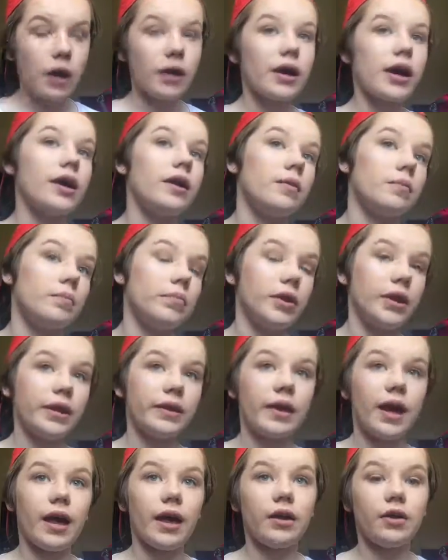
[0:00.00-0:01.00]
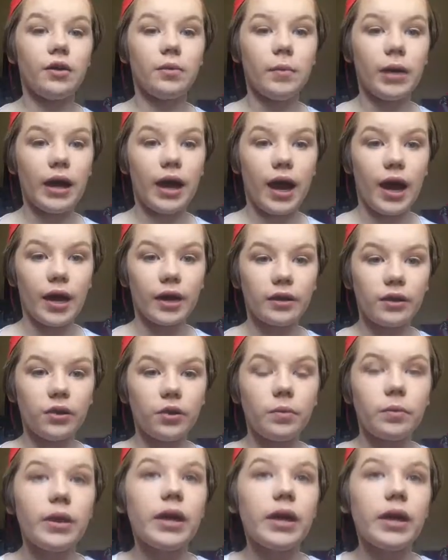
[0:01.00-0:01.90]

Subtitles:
kind of putting that under my eye a little